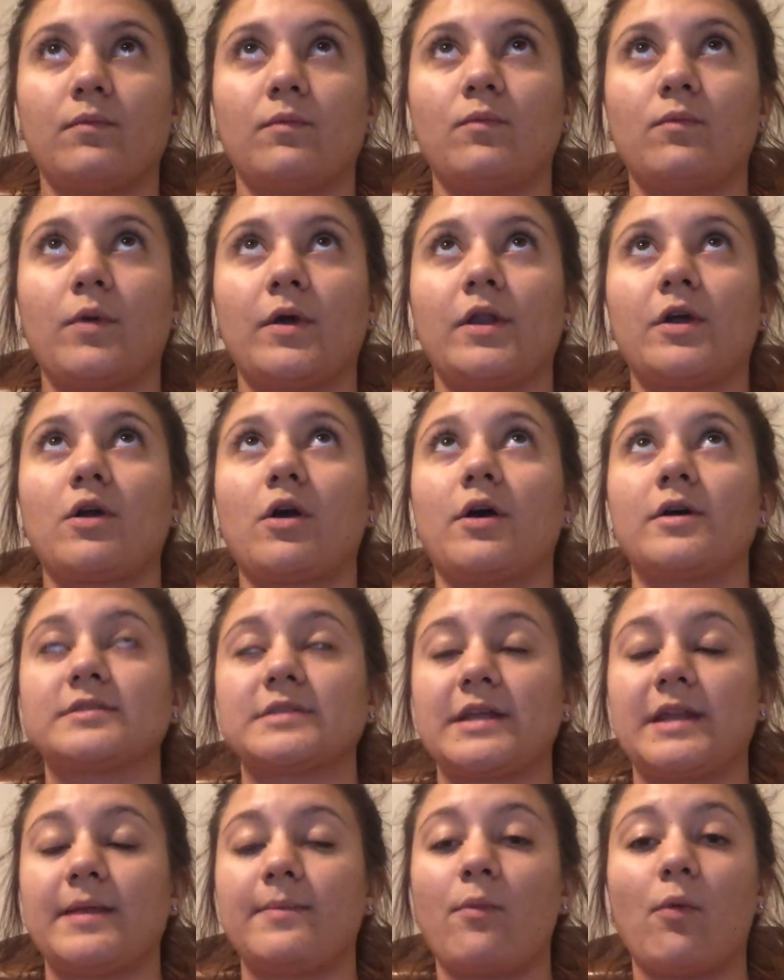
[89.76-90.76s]
want to cause
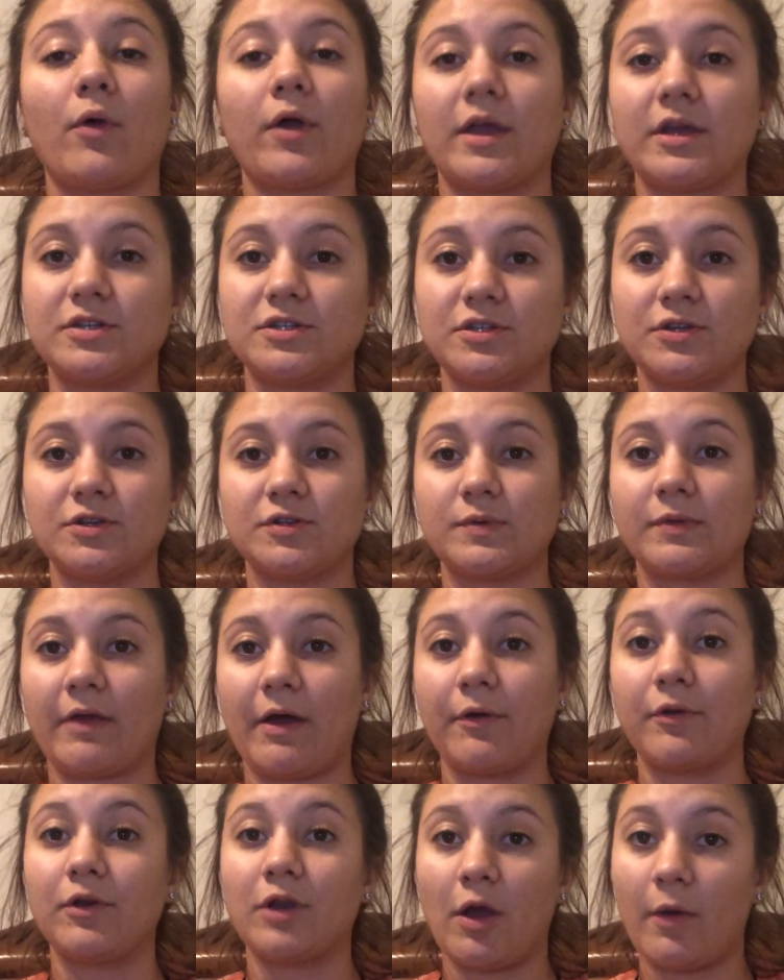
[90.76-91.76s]
any more issues
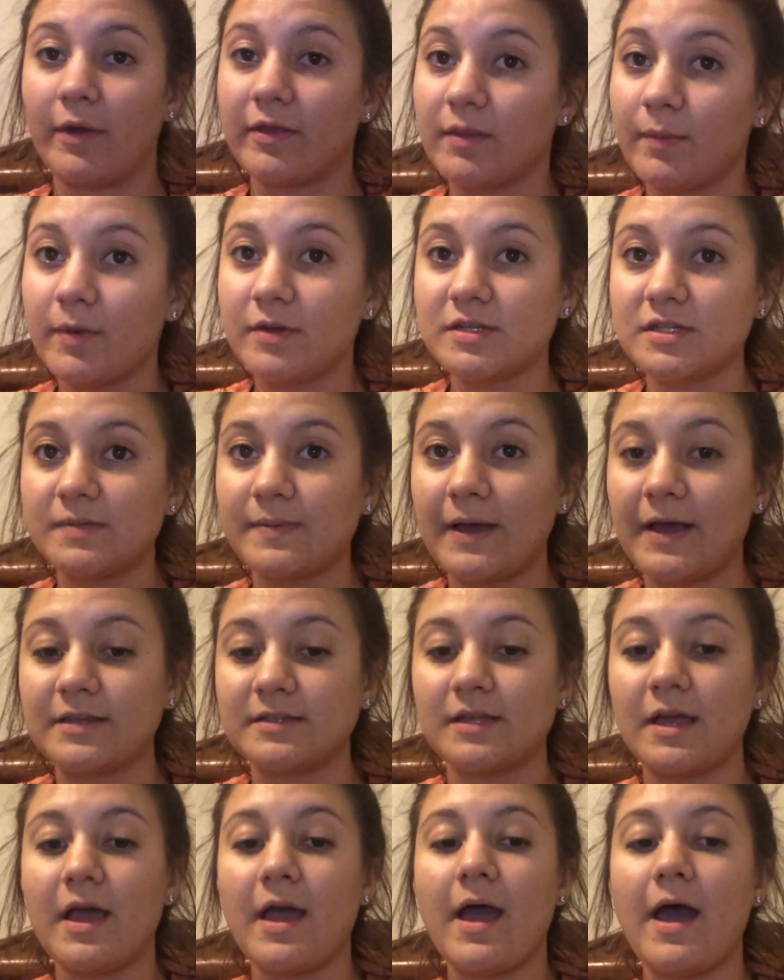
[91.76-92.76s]
without knowing the person's
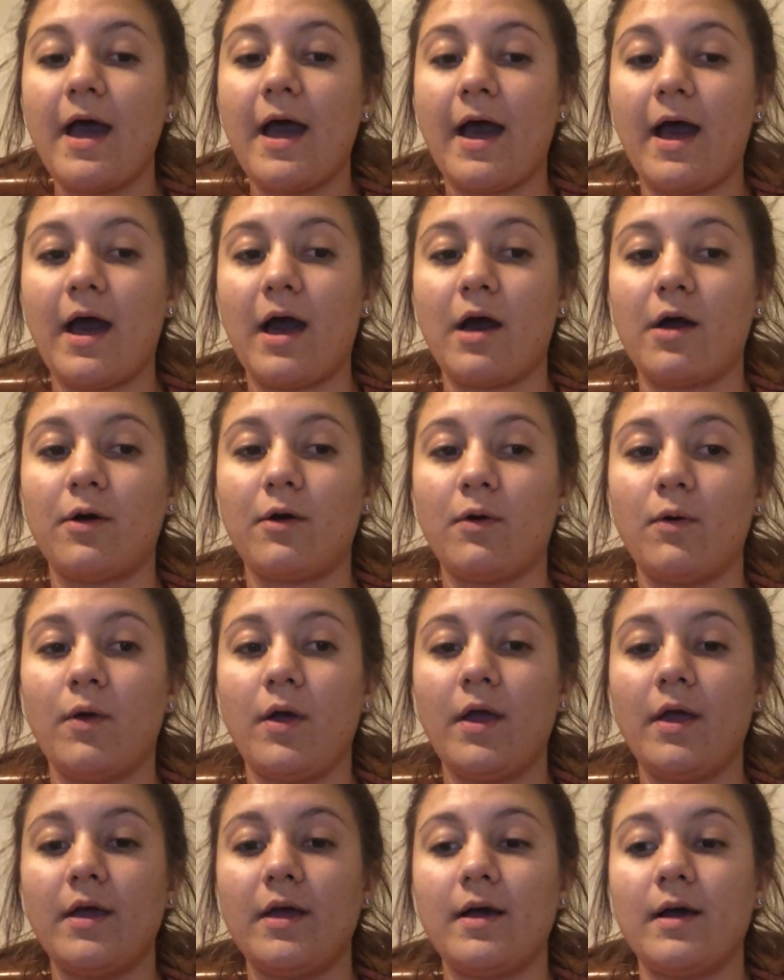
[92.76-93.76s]
past, how
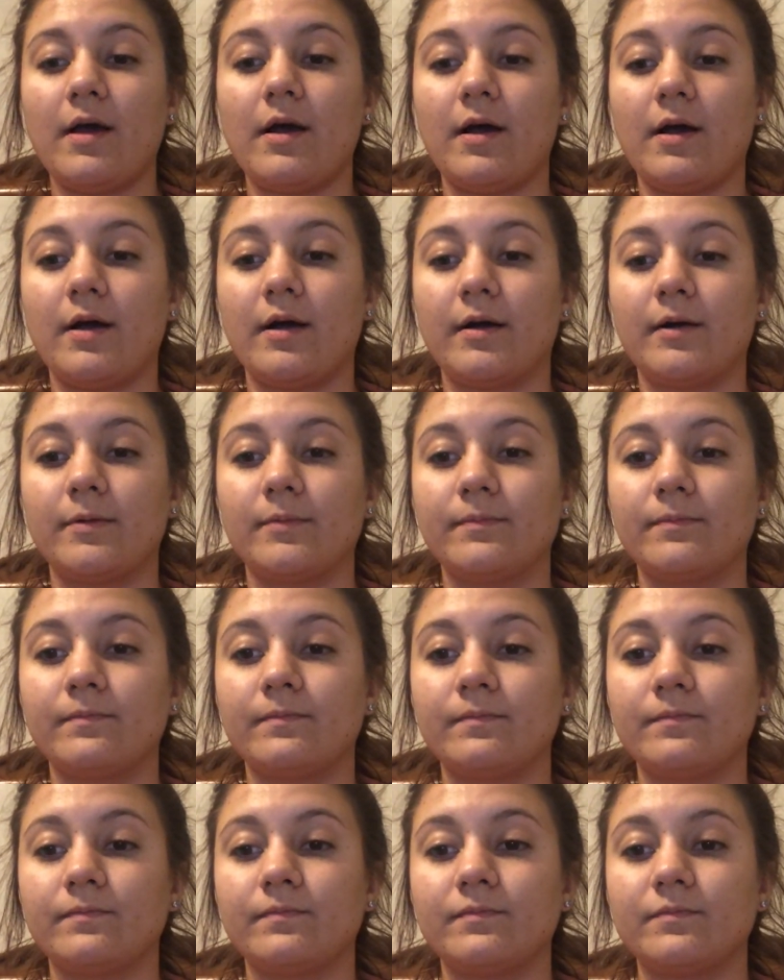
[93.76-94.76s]

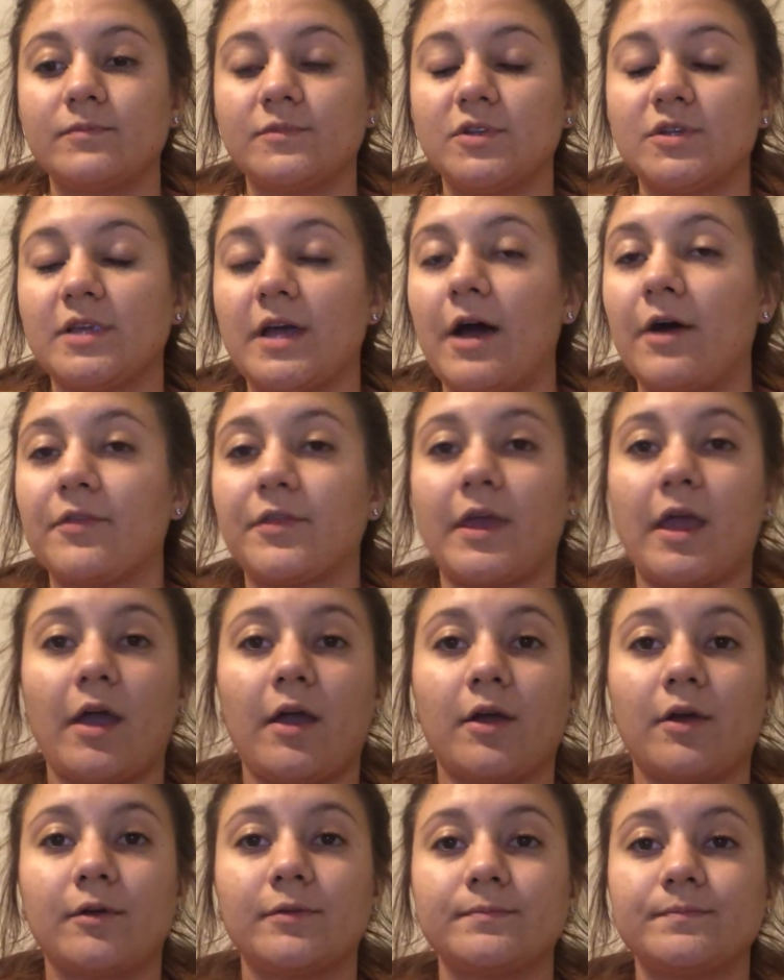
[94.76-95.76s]
do the
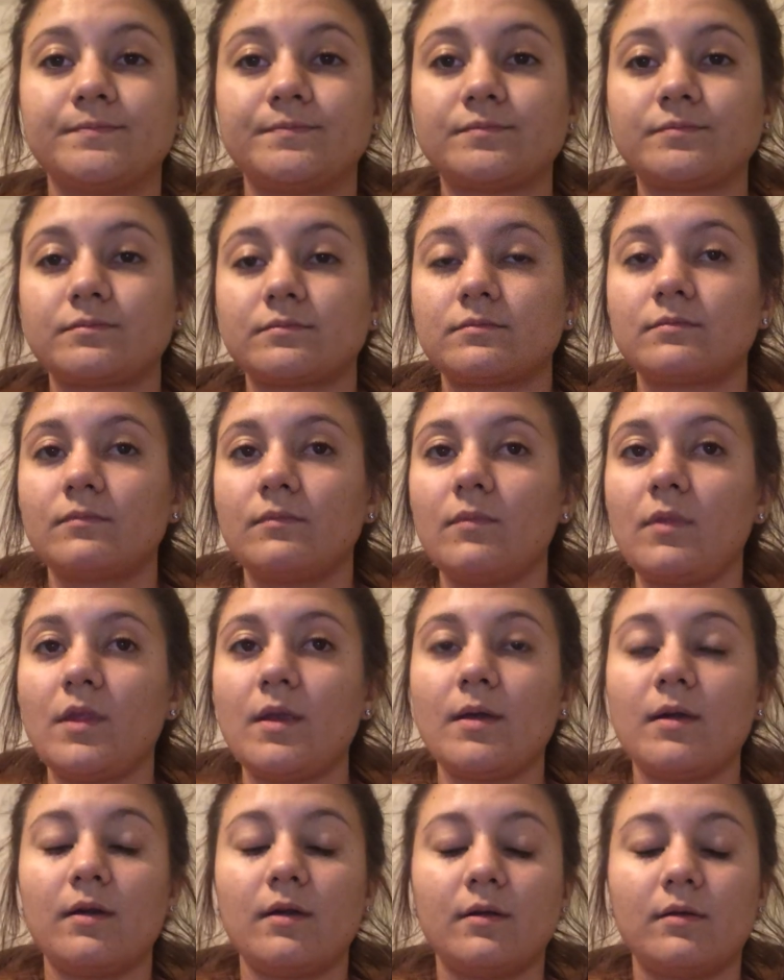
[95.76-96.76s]
healthcare
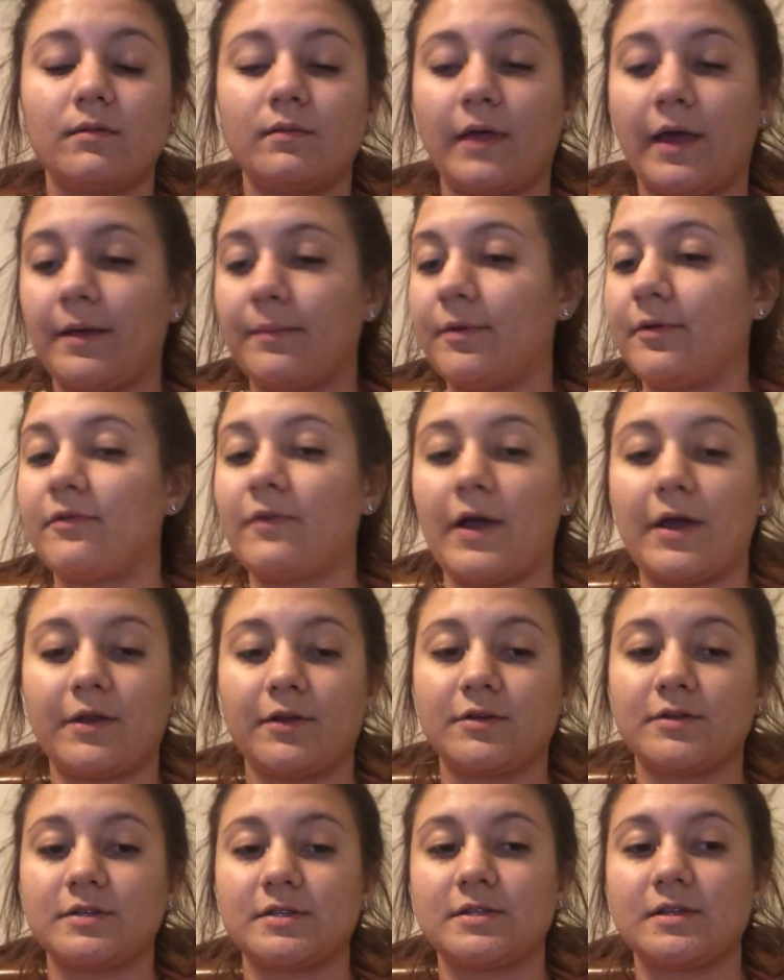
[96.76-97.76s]

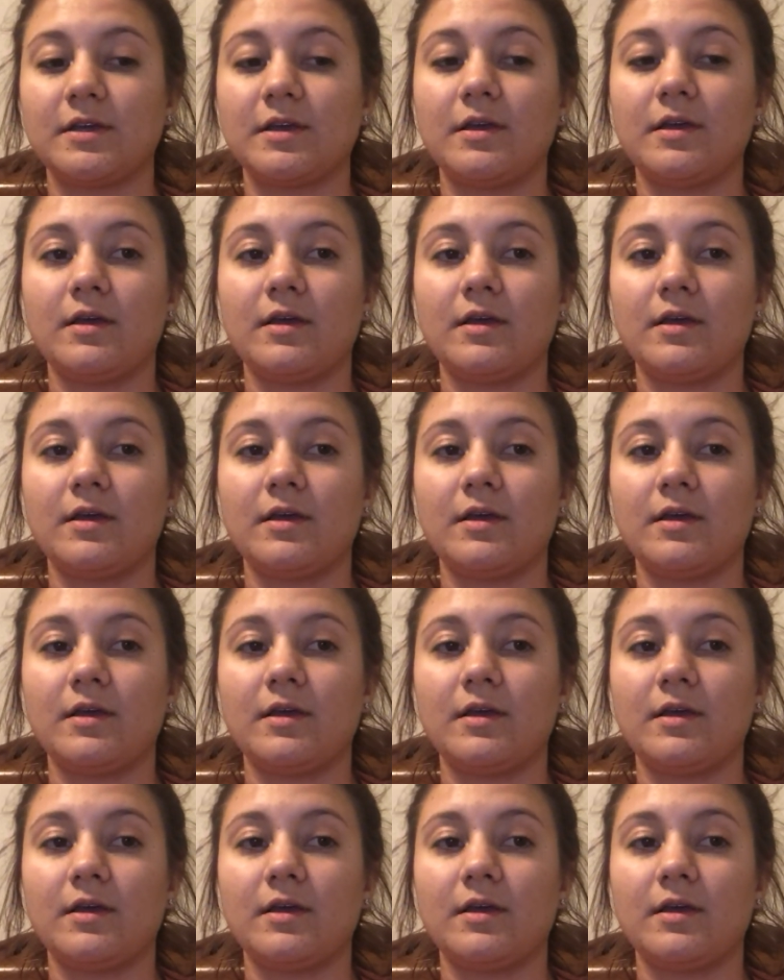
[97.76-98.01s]
providers